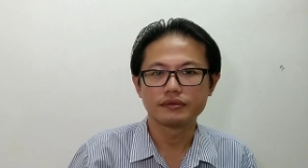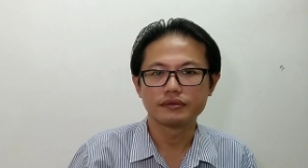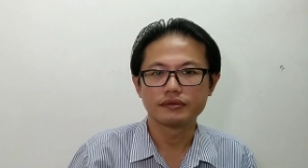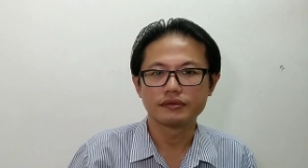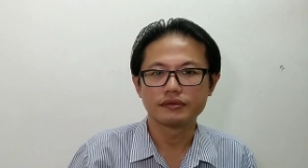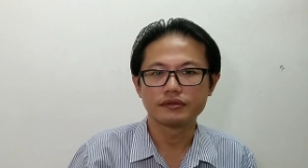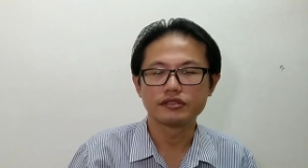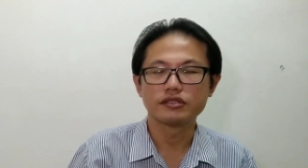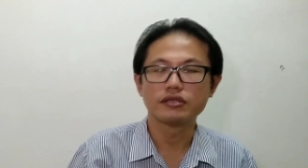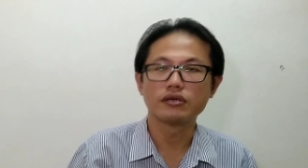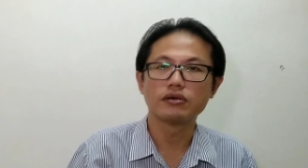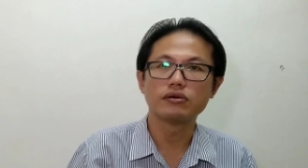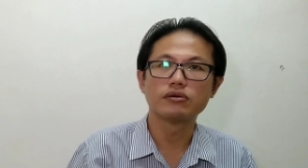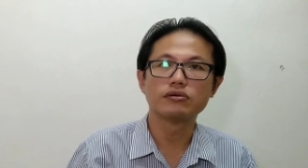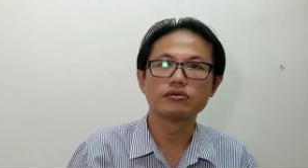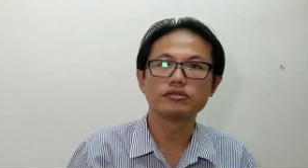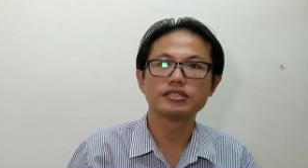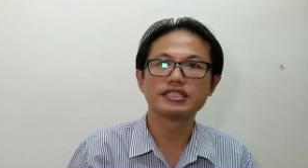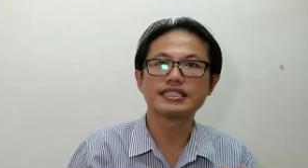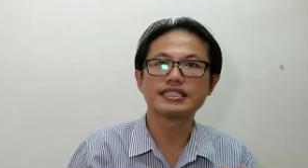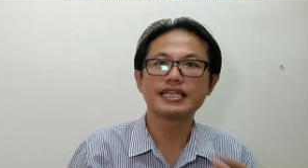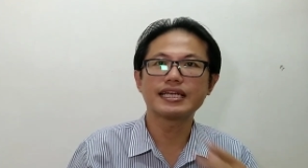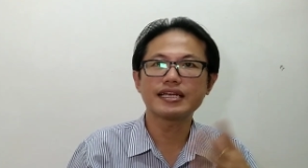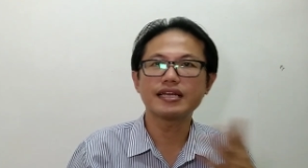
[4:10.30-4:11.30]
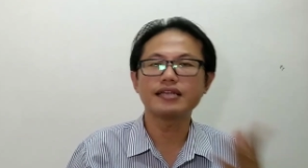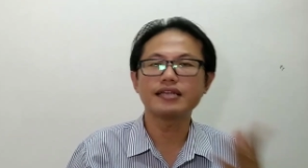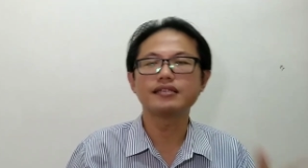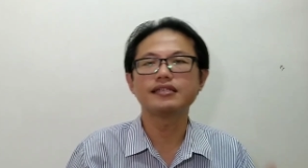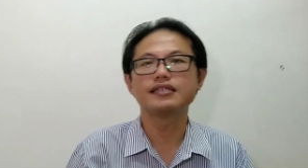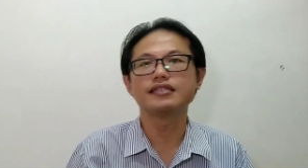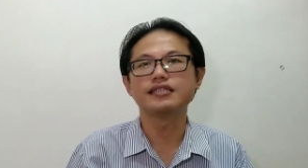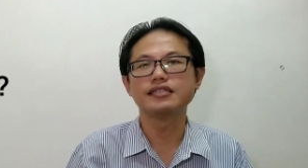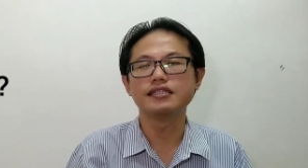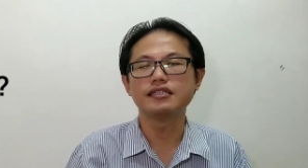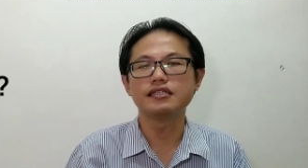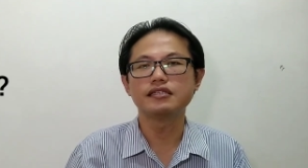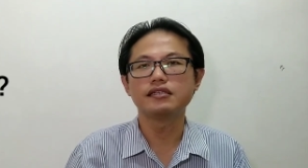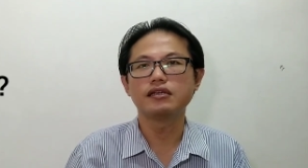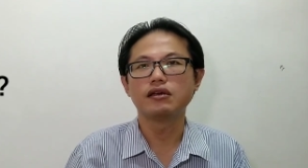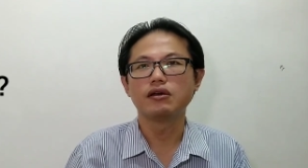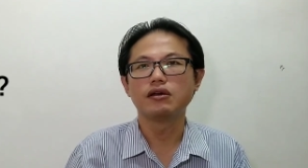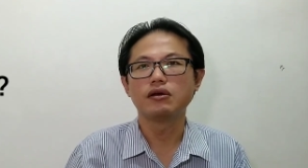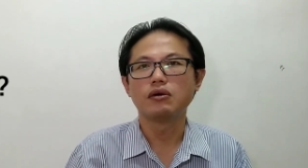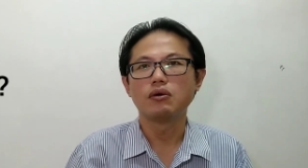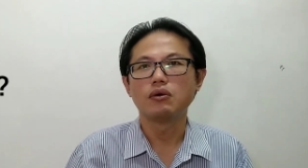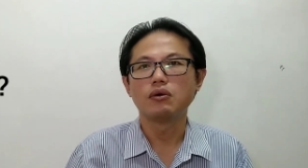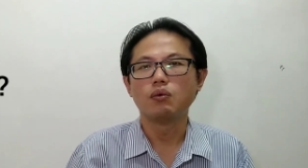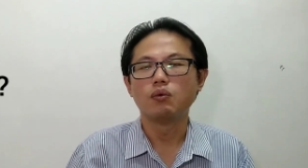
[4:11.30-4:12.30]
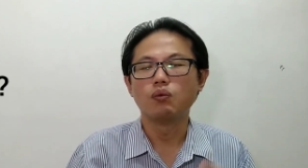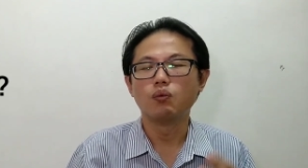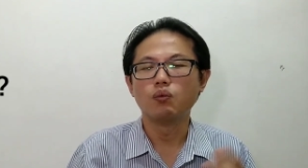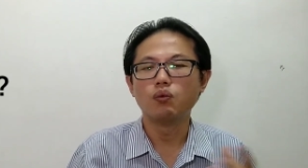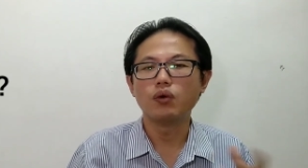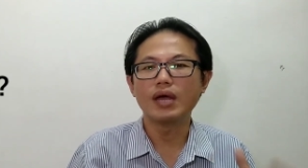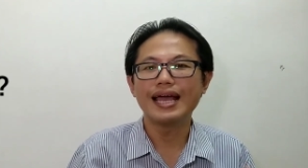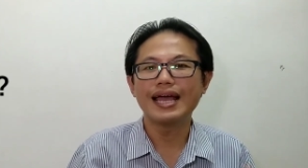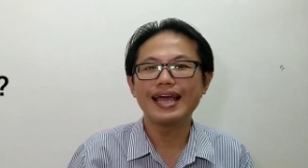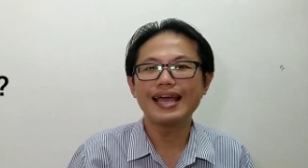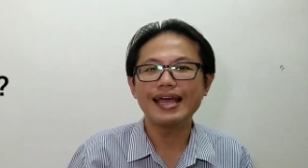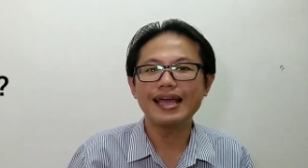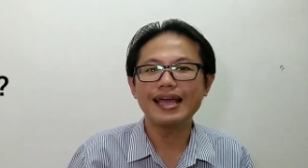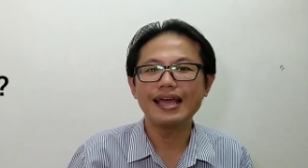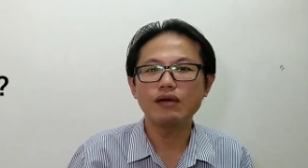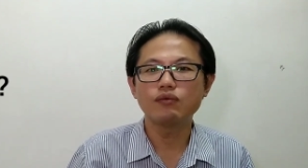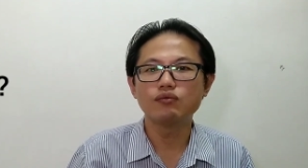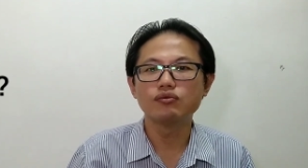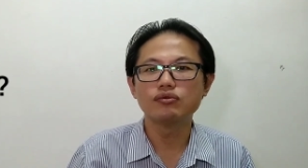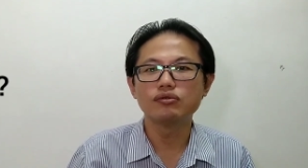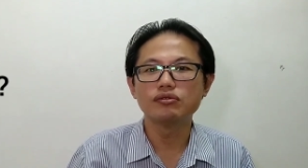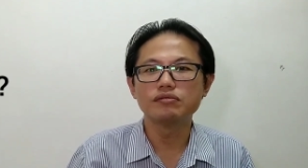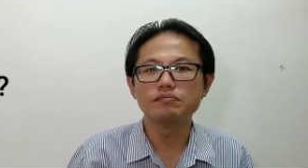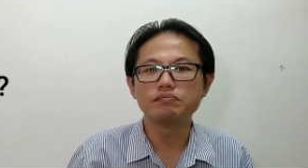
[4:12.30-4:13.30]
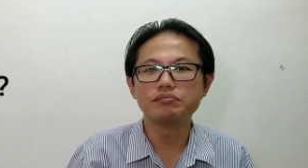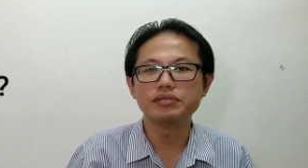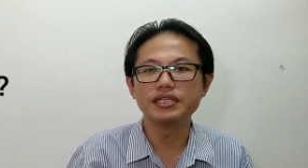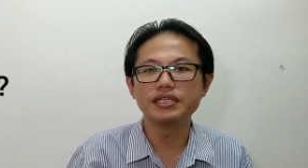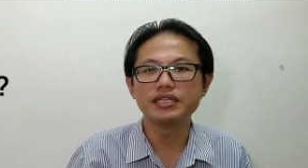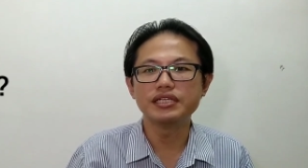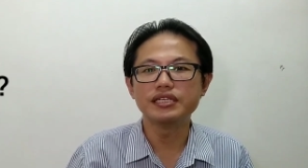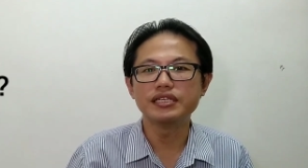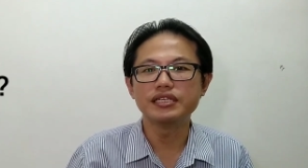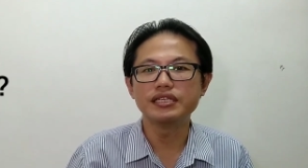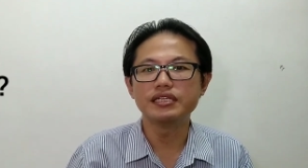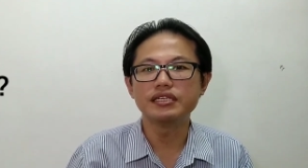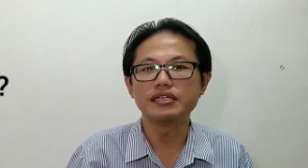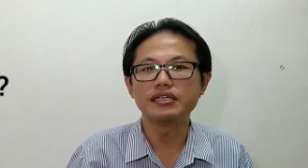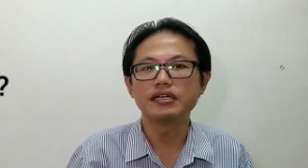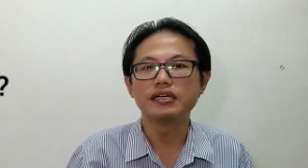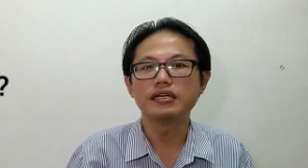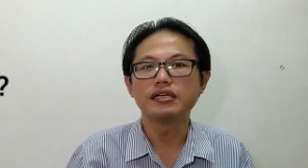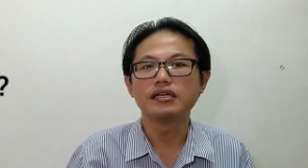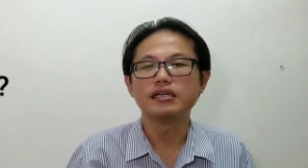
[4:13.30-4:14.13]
So secondly, where would be